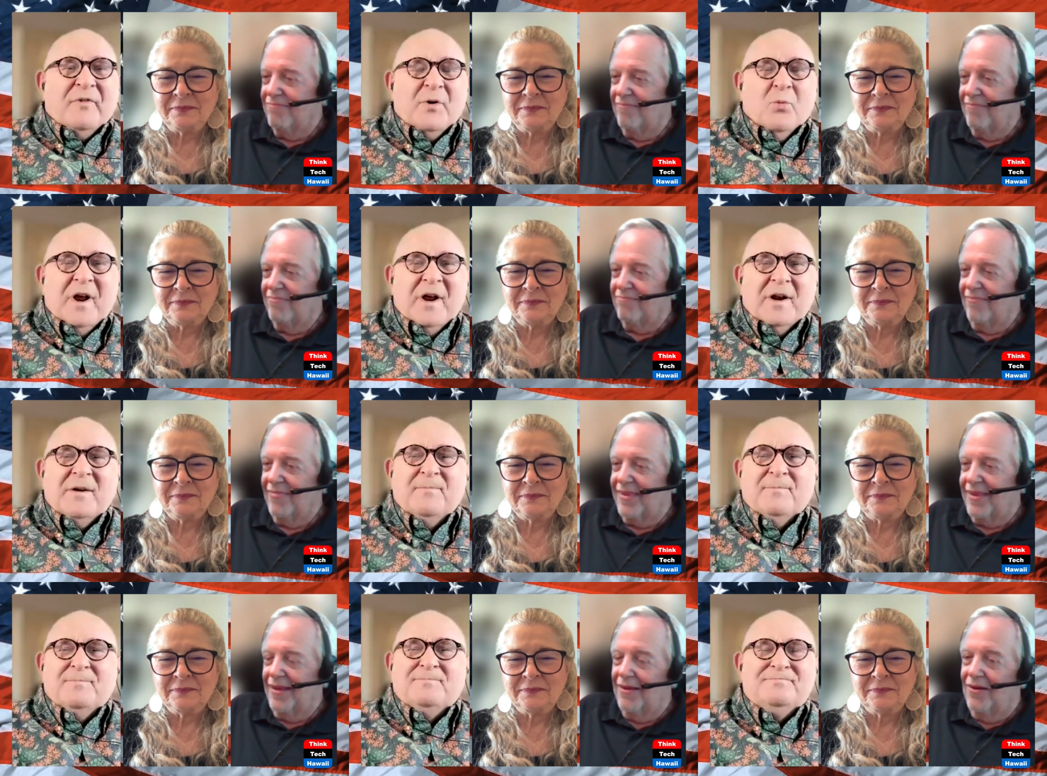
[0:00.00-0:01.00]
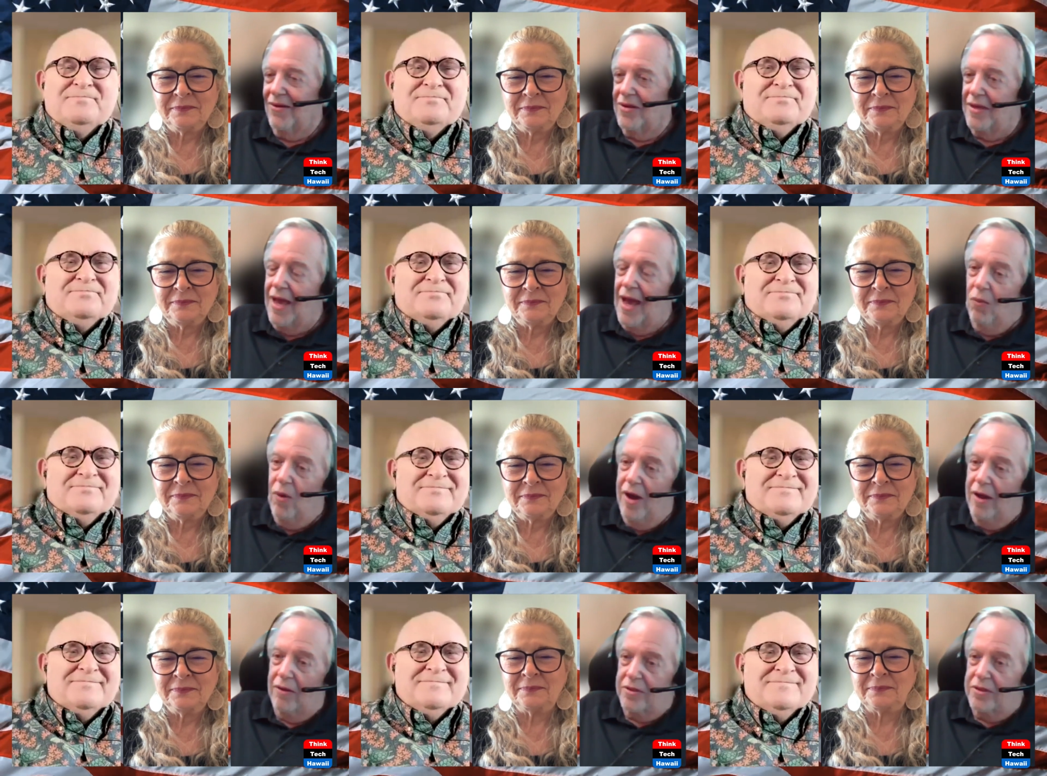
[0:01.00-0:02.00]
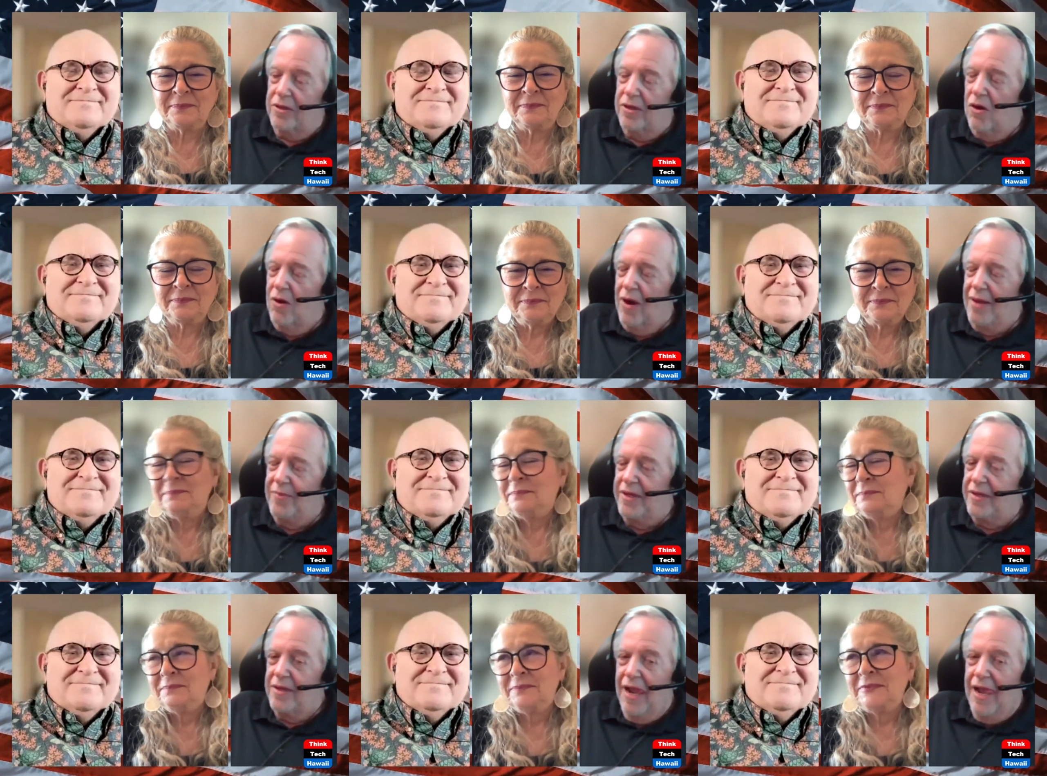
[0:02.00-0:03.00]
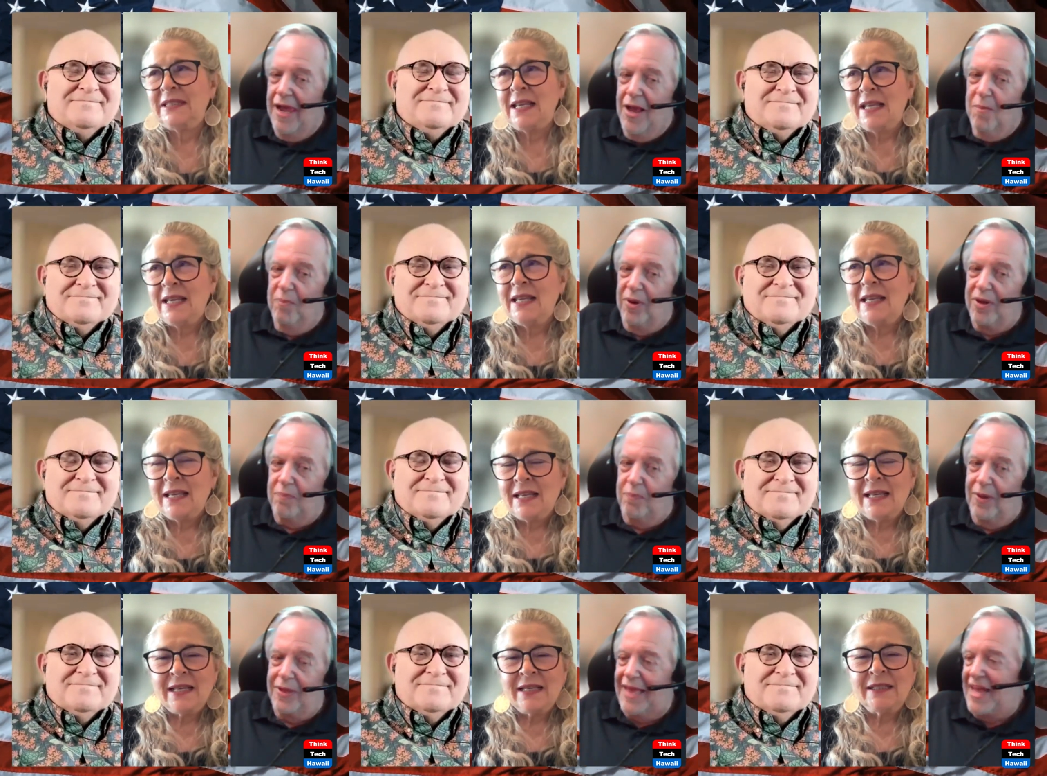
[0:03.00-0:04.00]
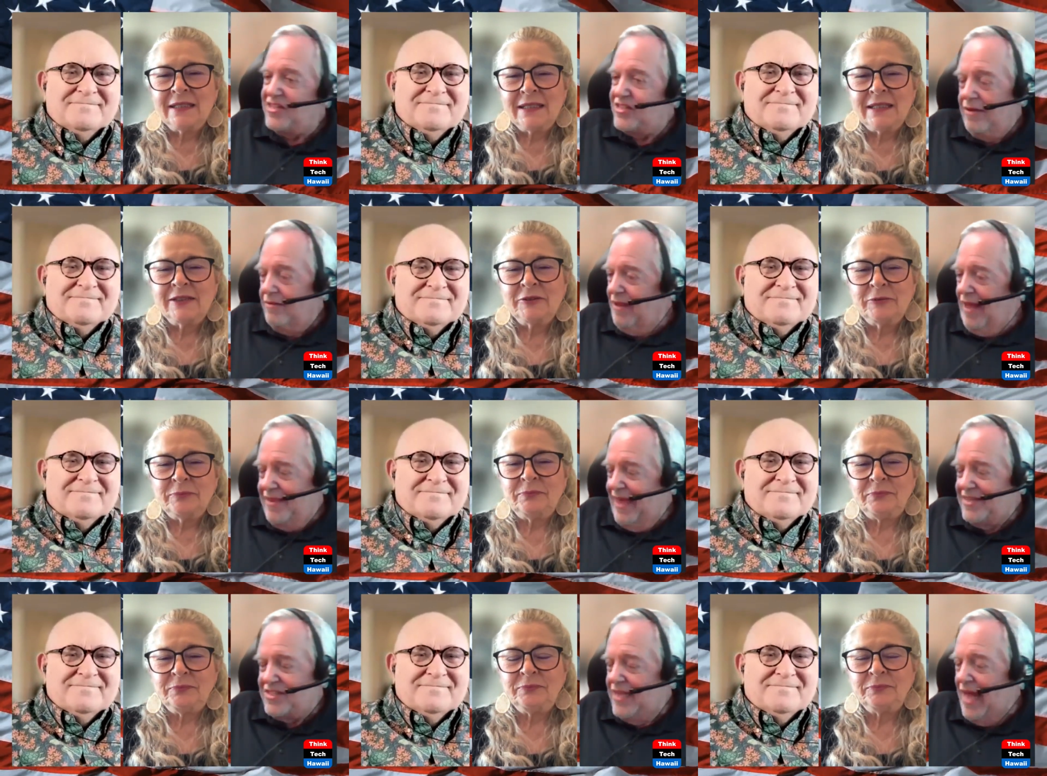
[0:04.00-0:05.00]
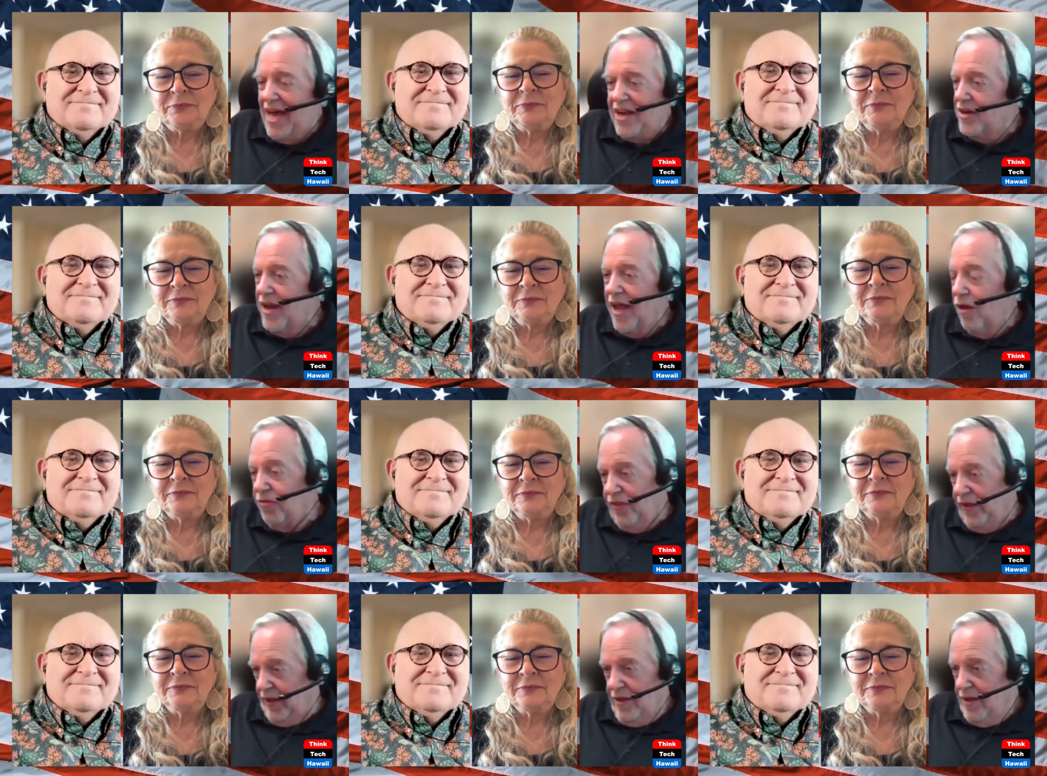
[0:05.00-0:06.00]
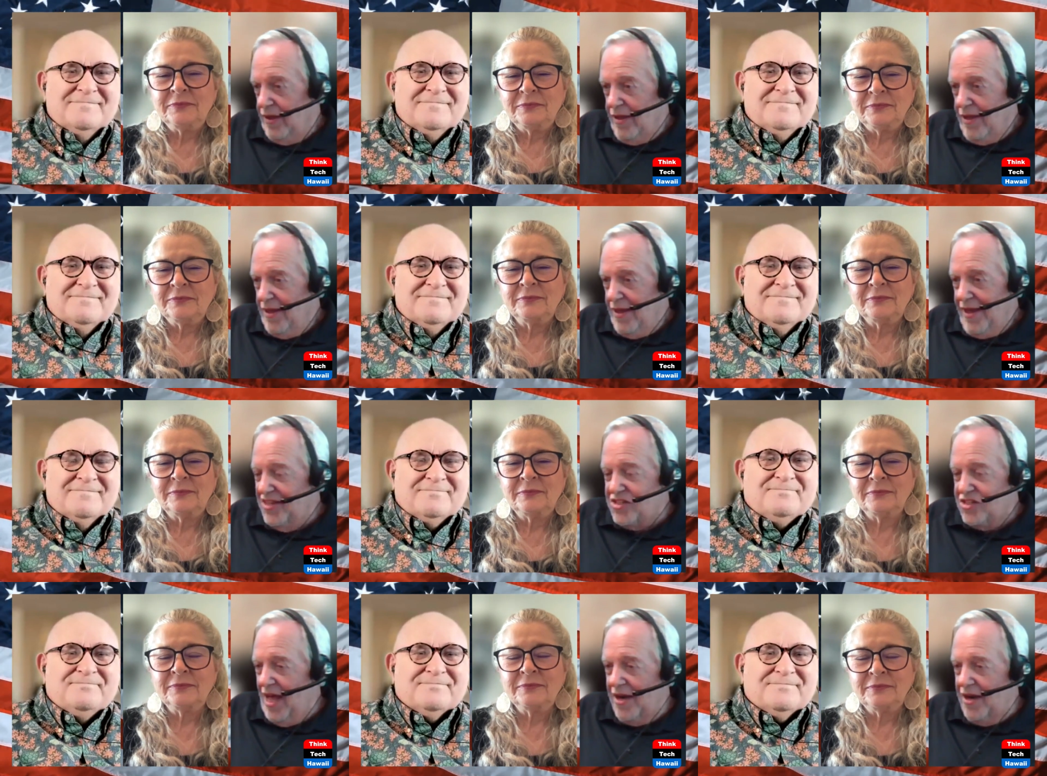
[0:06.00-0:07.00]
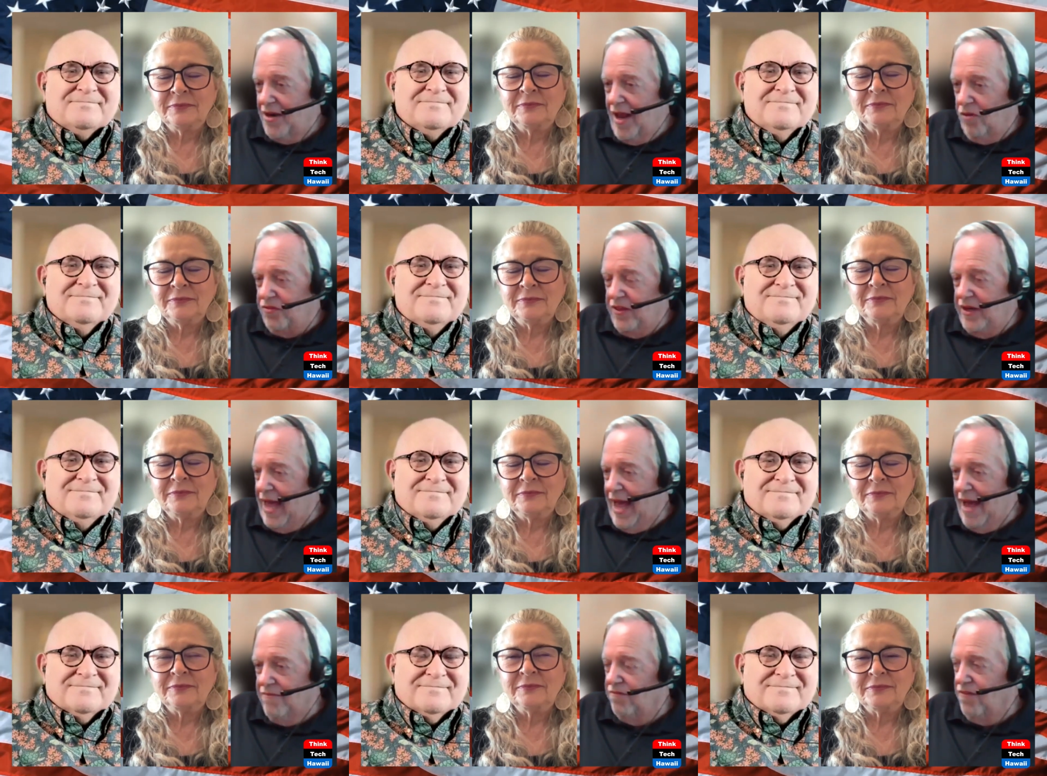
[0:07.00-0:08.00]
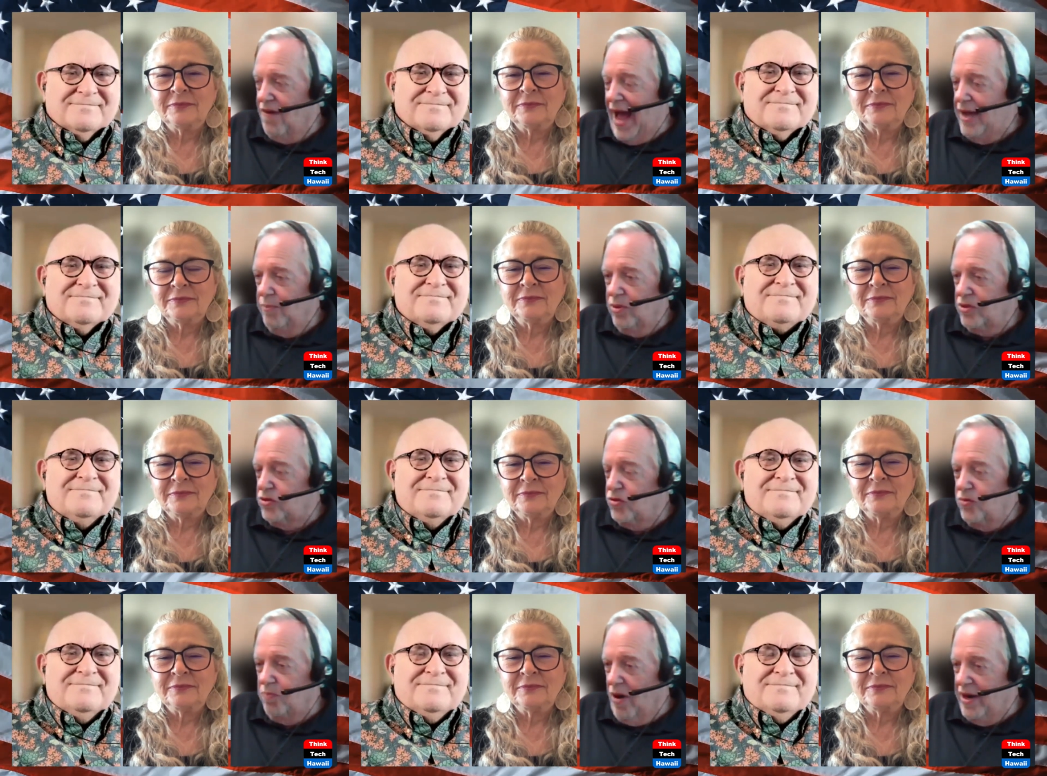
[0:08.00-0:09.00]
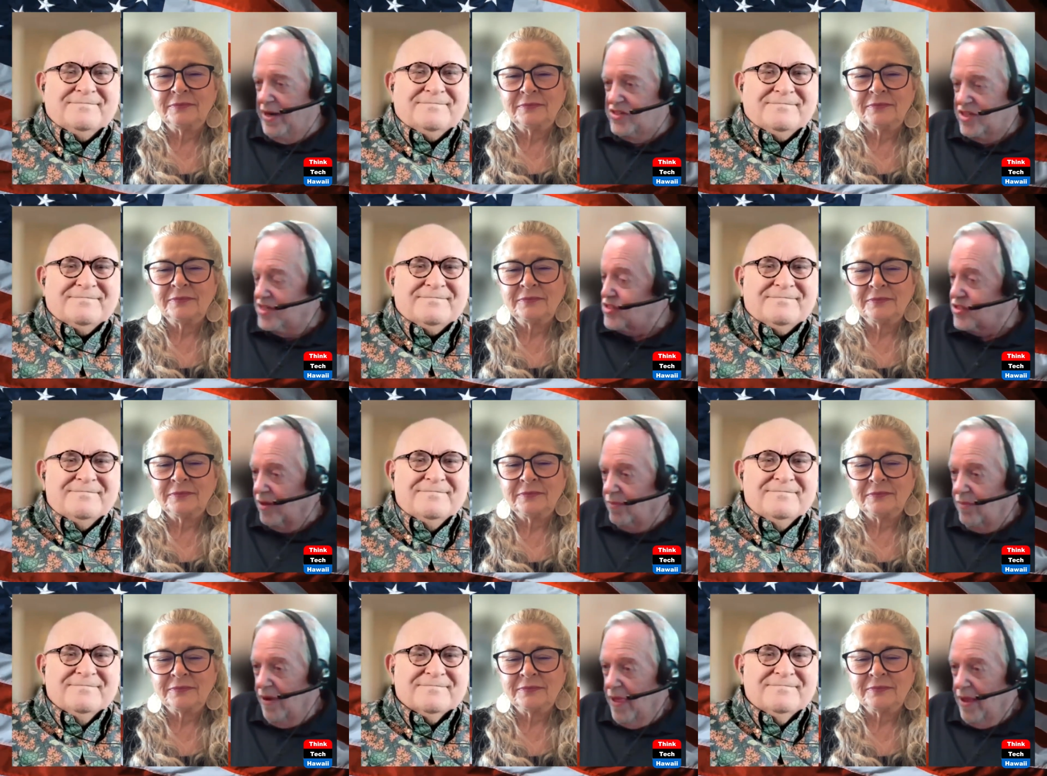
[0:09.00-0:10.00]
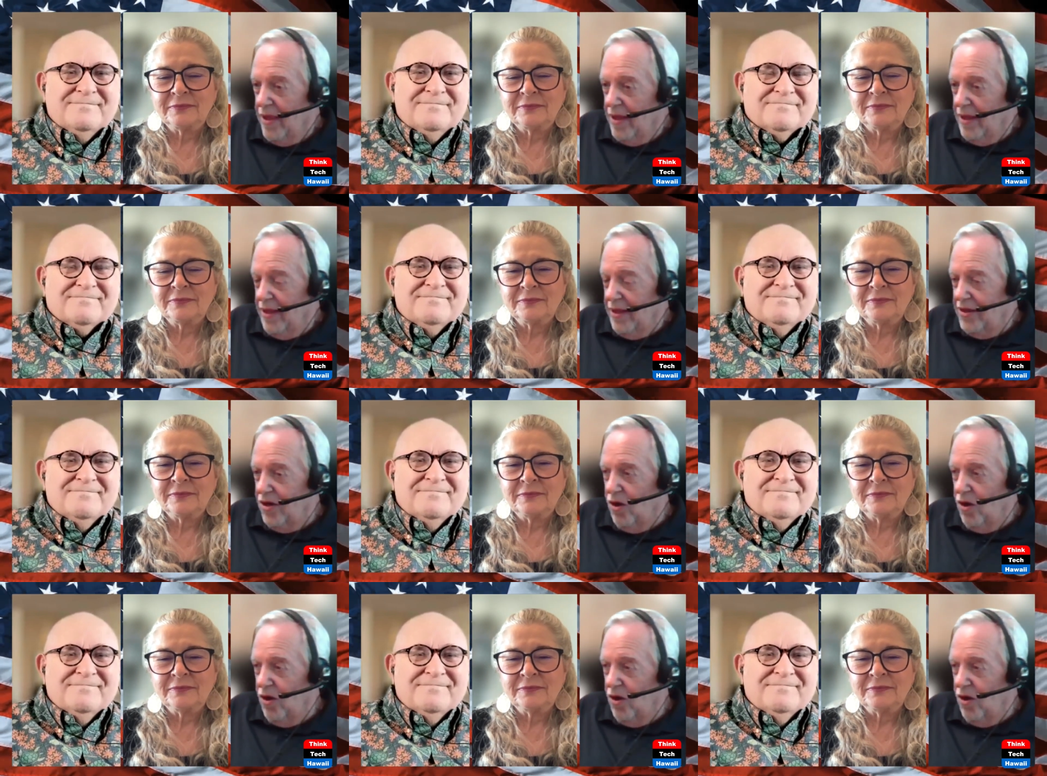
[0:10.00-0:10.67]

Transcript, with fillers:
Speaker 1: v. Wade.
Speaker 2: Yeah, well, you know, I mean, but that's not unhealthy. It's not unhealthy to have a viable two-party system. You